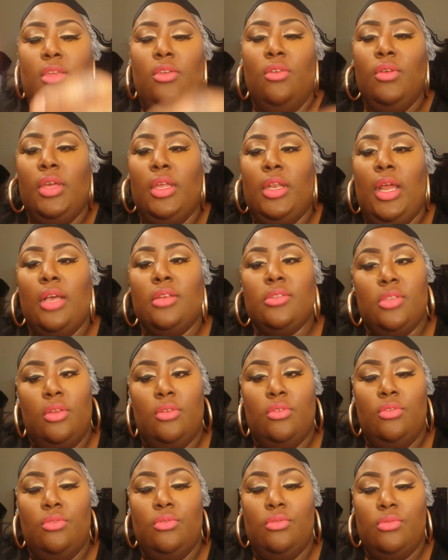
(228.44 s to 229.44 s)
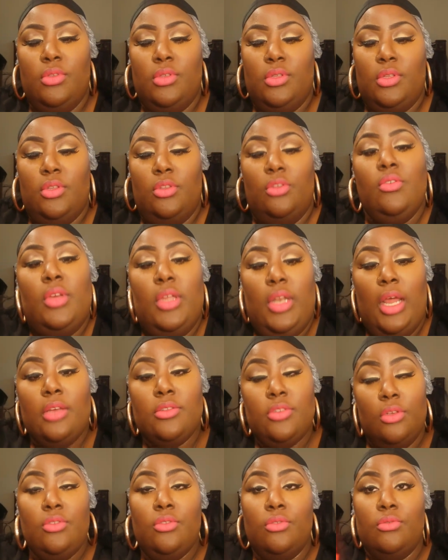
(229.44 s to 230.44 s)
And you can also
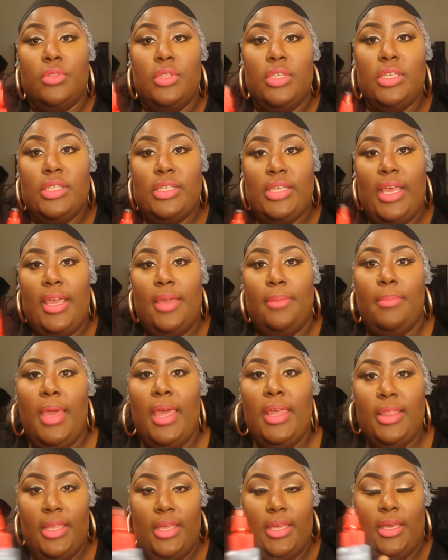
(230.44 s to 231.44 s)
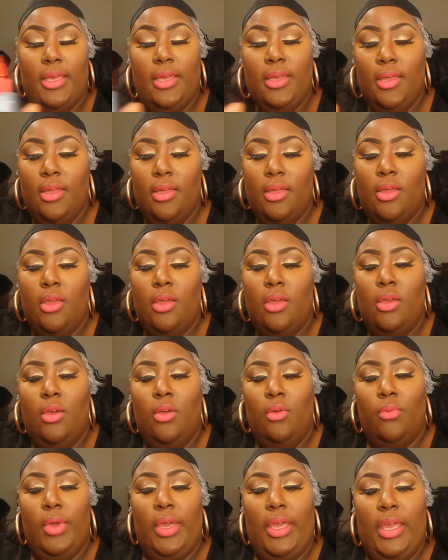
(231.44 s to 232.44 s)
use this same method
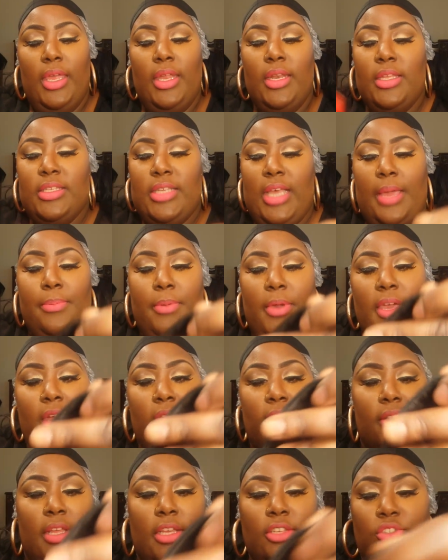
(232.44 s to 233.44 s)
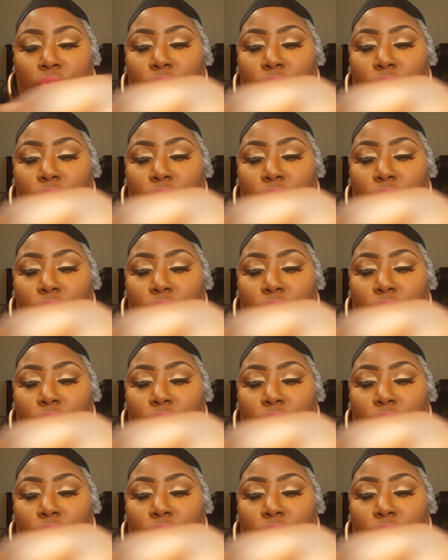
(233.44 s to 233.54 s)
with any type of hair